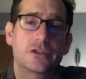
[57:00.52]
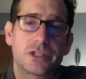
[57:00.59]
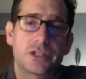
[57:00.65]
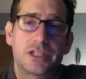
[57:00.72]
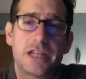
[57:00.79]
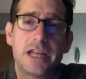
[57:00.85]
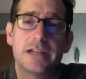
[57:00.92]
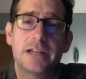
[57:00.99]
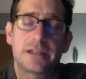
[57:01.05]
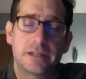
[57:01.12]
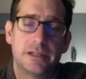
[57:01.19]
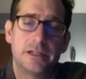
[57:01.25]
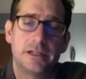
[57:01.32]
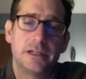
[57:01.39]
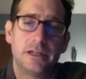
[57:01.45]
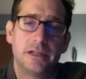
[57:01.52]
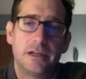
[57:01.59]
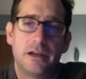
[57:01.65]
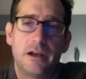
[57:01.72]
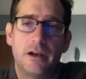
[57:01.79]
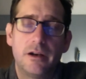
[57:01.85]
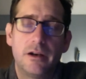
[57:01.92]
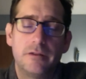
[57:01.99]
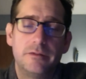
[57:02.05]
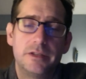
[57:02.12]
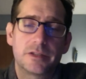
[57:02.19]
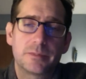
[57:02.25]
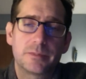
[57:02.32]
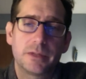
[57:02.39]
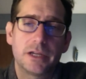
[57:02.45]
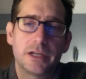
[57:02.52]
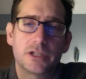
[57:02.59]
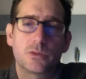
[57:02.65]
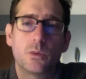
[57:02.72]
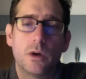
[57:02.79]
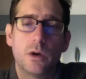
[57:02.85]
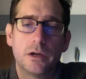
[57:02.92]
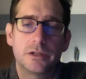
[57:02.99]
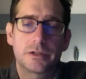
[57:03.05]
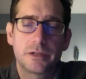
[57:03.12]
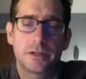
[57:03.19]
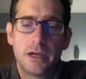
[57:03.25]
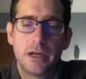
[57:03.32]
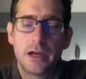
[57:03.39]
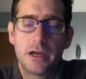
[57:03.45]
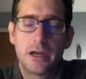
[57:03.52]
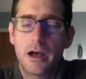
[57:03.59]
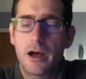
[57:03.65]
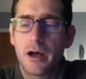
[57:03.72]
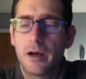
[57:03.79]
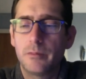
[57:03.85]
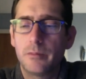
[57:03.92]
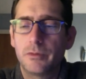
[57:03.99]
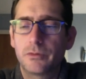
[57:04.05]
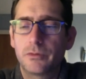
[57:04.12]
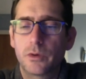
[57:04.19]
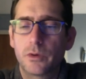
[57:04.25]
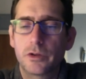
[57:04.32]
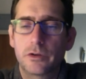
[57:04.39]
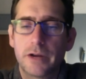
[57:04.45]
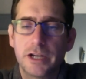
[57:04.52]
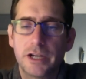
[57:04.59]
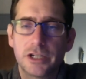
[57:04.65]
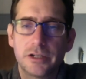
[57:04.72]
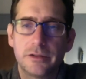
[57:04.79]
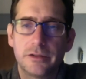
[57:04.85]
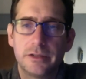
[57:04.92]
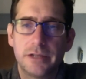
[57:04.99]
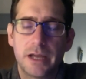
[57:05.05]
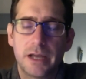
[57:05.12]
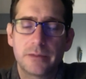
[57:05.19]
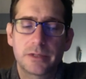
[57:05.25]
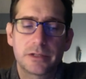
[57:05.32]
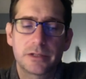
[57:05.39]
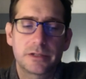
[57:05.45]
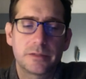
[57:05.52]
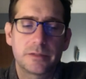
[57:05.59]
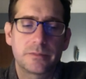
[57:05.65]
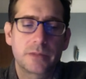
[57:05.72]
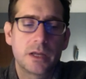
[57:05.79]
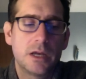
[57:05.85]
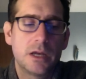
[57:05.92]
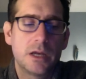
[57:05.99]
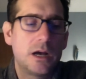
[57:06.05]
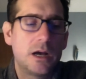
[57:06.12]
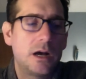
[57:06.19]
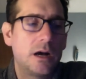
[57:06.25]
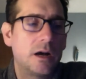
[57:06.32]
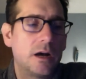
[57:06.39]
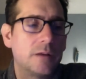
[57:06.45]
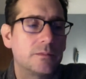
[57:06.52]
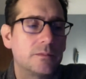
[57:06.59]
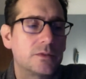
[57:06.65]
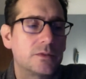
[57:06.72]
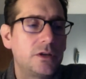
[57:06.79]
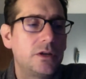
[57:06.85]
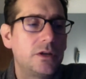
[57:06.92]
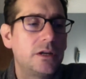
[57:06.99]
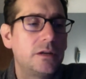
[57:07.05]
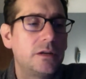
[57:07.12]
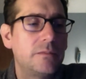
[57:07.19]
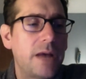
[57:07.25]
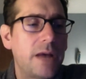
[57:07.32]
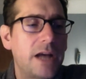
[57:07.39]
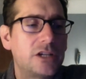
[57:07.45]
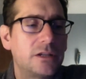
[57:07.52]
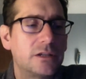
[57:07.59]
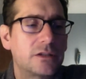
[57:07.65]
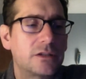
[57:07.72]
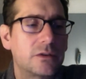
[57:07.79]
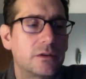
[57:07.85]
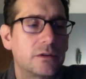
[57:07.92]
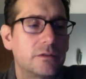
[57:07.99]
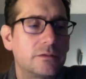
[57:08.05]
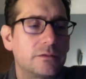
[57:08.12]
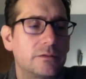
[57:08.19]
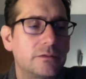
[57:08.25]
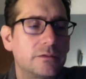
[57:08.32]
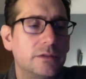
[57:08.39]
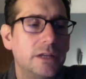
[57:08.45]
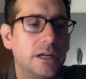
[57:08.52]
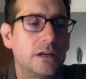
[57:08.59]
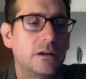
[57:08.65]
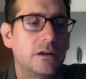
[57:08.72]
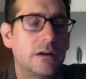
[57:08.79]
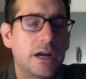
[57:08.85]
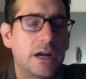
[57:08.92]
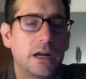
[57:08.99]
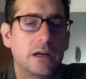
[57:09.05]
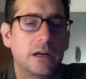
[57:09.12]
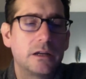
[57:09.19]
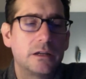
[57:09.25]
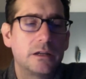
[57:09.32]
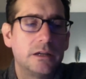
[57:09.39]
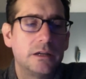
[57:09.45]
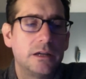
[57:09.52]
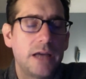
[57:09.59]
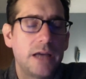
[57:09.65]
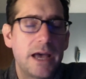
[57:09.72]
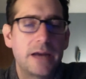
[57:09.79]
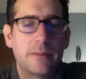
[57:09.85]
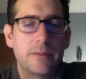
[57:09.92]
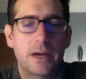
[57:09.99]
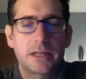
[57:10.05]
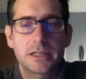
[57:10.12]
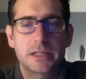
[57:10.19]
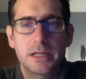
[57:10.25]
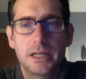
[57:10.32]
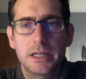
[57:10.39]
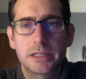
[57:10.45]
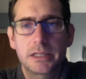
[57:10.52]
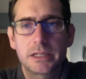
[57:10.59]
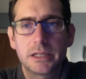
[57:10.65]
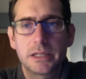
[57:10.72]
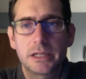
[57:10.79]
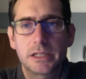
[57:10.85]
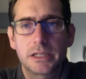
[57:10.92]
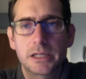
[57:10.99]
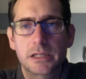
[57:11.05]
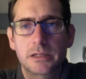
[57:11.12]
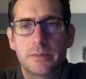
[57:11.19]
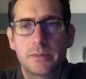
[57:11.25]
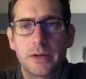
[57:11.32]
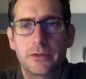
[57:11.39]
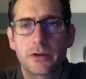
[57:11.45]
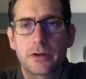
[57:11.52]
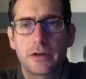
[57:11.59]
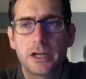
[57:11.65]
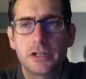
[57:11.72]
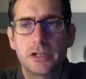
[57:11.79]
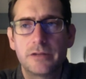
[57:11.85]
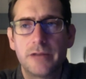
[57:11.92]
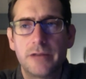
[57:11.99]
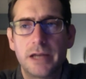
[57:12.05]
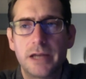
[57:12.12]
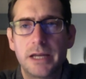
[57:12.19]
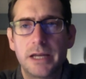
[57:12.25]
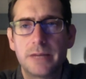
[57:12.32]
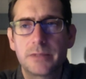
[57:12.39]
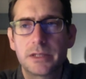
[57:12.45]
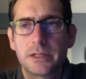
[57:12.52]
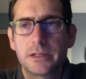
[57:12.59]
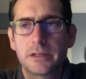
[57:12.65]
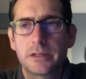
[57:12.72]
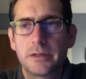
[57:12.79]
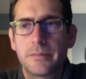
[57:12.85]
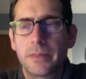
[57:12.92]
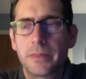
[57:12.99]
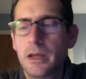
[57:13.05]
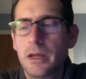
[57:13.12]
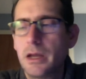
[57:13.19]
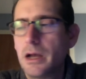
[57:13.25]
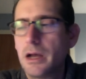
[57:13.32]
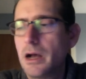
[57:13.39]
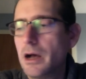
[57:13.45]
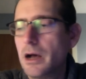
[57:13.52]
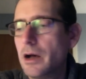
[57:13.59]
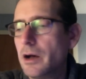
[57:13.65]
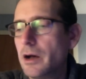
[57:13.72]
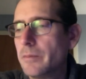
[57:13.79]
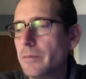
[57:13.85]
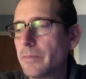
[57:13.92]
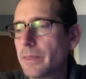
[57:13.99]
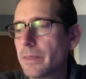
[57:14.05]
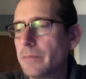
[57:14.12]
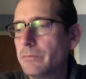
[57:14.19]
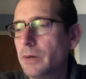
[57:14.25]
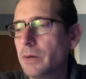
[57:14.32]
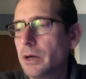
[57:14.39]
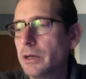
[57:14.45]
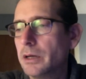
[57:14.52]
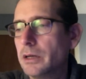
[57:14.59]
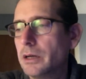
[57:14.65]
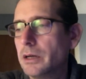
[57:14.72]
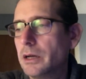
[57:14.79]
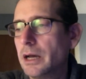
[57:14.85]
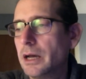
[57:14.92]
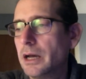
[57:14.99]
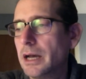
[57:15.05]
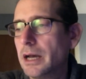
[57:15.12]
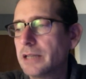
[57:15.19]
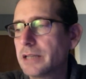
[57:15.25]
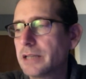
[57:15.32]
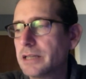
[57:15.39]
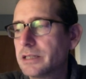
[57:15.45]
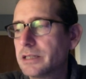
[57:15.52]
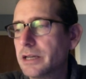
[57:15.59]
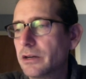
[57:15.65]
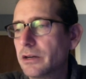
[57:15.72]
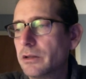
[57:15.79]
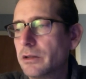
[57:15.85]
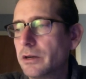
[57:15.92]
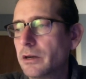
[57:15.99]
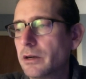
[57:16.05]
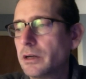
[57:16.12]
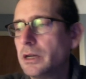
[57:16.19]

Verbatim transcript: state of this place was uh, before the creation of the dam system. Um, so you can imagine the sort of lingering animosity that still exists about the creation of that dam system. Um, but uh, as I said earlier,